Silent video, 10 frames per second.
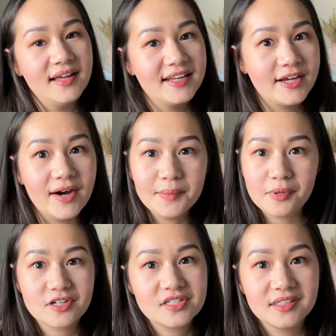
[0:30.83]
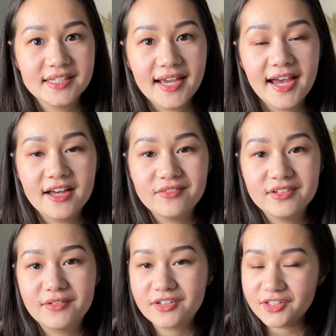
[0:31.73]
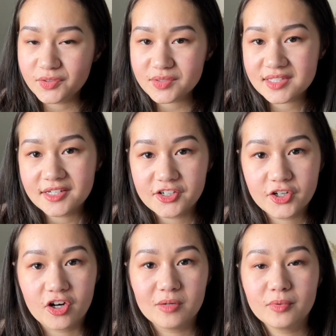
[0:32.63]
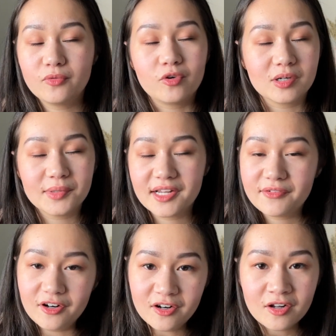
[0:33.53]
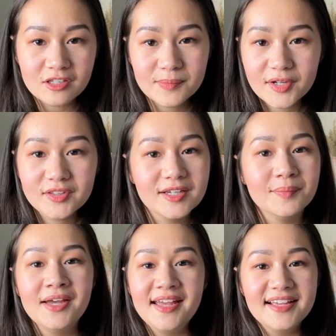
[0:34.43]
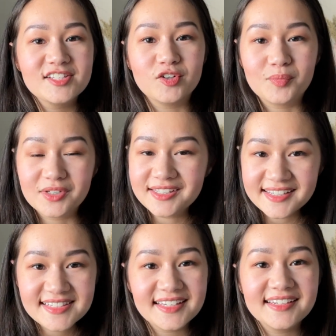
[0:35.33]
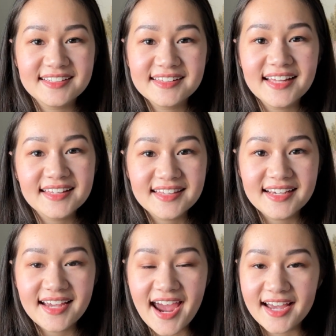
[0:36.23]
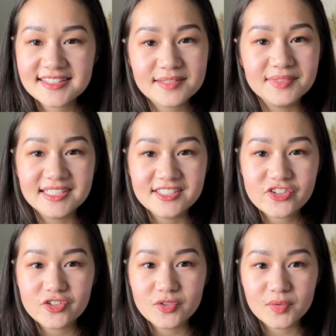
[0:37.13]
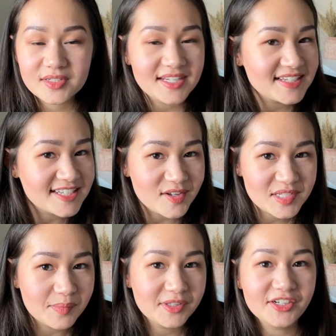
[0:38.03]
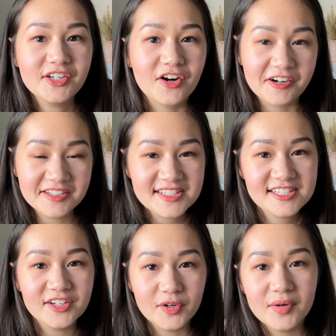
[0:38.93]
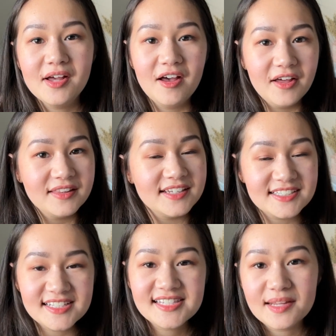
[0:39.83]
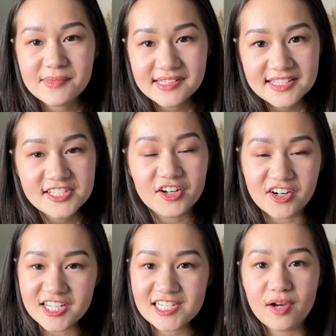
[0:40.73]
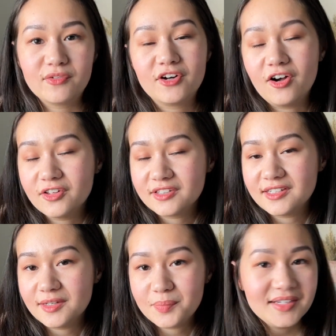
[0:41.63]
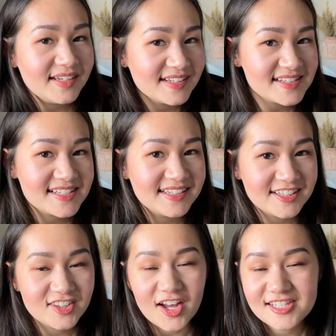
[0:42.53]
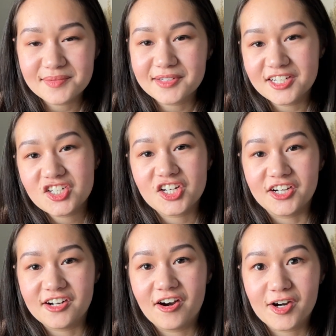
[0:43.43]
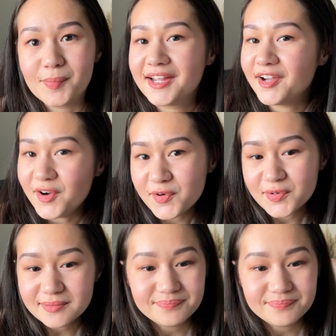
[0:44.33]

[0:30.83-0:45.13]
Now, I personally have never used their yarn before, but I've heard all about them. So I'm really excited that they asked me to test out some of their yarns. So they did send me these yarns, however, all the opinions and thoughts I'm going to share are my own.